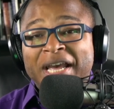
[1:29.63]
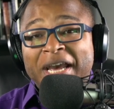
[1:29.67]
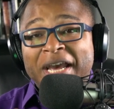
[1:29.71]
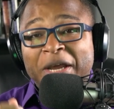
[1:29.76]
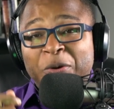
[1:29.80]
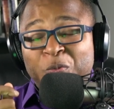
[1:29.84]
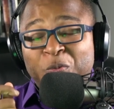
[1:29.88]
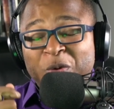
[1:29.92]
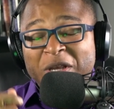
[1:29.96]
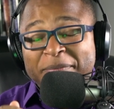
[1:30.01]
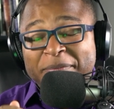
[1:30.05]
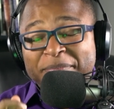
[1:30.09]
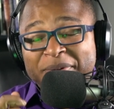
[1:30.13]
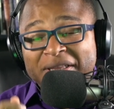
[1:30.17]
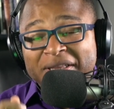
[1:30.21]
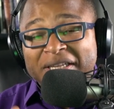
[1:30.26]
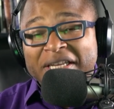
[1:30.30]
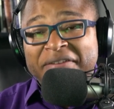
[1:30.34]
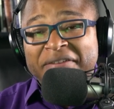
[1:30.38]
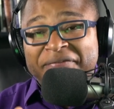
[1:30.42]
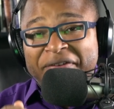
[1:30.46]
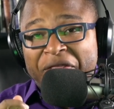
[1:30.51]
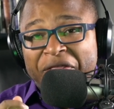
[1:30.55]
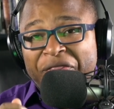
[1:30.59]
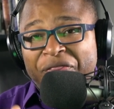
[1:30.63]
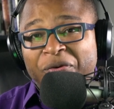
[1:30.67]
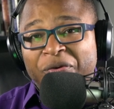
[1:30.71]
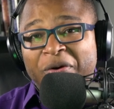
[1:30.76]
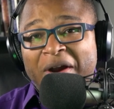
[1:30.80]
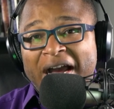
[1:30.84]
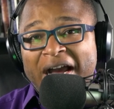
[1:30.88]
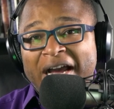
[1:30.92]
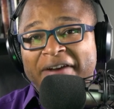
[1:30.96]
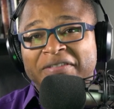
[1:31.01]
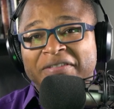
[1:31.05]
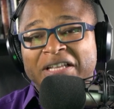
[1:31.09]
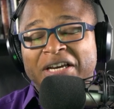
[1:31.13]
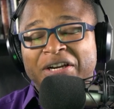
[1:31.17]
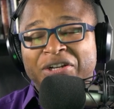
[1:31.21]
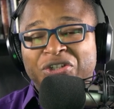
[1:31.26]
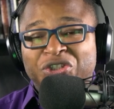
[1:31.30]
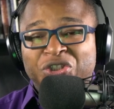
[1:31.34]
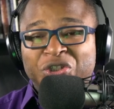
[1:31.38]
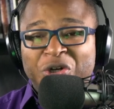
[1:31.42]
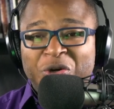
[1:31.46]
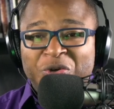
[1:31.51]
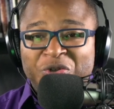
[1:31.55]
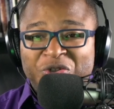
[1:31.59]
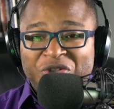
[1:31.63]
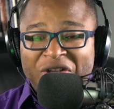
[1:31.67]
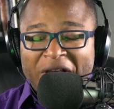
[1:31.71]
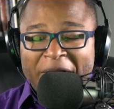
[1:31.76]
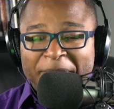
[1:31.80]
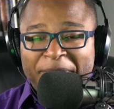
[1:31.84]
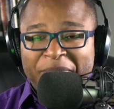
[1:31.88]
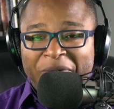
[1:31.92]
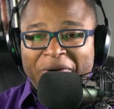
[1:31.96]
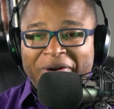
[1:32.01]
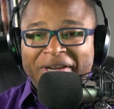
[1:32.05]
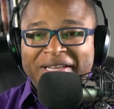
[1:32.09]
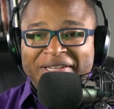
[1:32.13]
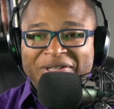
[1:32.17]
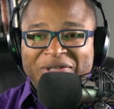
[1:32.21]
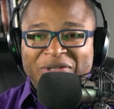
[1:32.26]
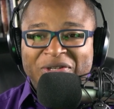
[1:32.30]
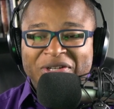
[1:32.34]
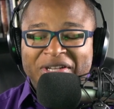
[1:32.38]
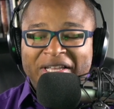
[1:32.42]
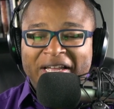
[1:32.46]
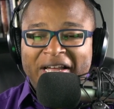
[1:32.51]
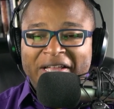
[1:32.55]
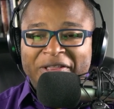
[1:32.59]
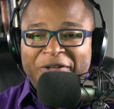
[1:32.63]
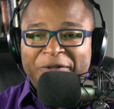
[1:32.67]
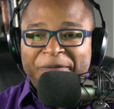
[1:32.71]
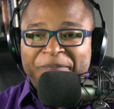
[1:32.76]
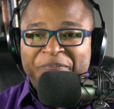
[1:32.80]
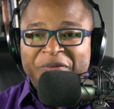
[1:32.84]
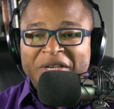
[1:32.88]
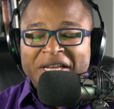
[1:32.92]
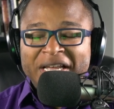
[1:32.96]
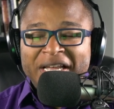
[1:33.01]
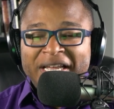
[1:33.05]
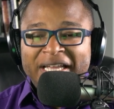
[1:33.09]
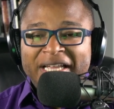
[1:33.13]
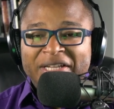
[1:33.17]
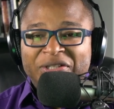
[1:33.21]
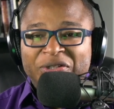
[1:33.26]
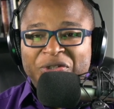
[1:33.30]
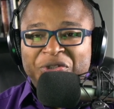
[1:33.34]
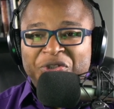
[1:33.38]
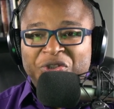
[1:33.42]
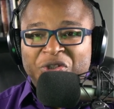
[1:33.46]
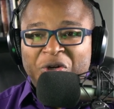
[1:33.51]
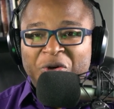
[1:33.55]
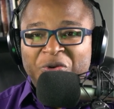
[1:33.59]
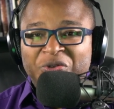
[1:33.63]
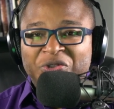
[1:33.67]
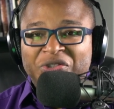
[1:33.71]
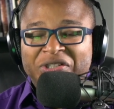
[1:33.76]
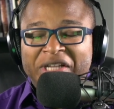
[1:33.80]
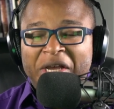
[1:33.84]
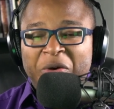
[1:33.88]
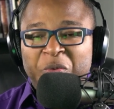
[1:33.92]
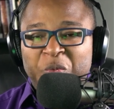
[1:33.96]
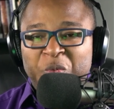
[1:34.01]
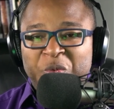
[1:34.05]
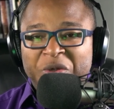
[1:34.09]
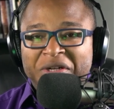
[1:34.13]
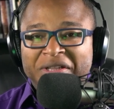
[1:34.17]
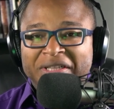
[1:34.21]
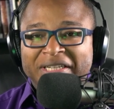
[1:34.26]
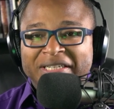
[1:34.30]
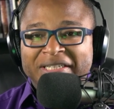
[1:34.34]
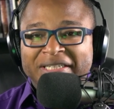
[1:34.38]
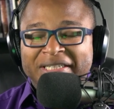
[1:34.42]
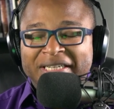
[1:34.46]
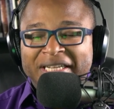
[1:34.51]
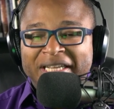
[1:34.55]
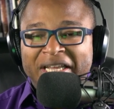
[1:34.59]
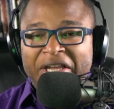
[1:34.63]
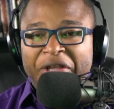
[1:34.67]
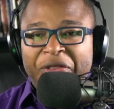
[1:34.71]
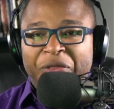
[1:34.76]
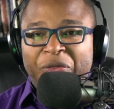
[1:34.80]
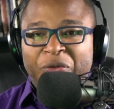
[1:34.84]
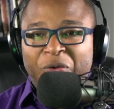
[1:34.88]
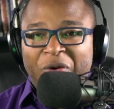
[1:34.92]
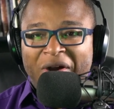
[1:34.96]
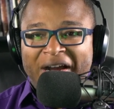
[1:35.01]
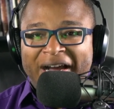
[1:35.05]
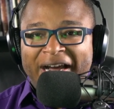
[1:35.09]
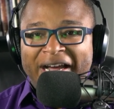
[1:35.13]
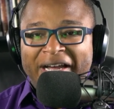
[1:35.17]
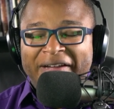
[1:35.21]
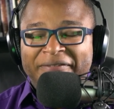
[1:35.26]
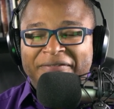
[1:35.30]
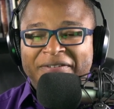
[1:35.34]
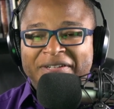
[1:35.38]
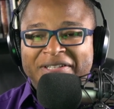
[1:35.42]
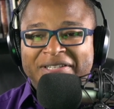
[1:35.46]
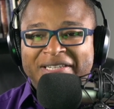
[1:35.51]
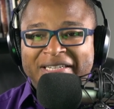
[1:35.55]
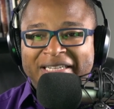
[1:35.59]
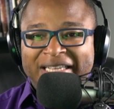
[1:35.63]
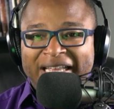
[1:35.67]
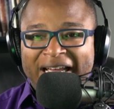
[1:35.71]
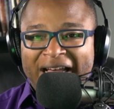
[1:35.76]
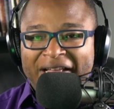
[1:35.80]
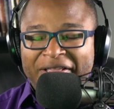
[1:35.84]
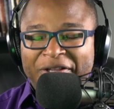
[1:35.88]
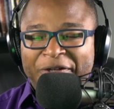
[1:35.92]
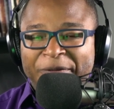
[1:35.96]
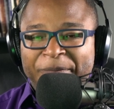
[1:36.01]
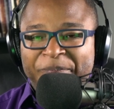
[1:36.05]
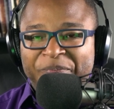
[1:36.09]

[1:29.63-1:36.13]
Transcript: And we believe at Thrive that a church that prays together is a church that will indeed thrive together.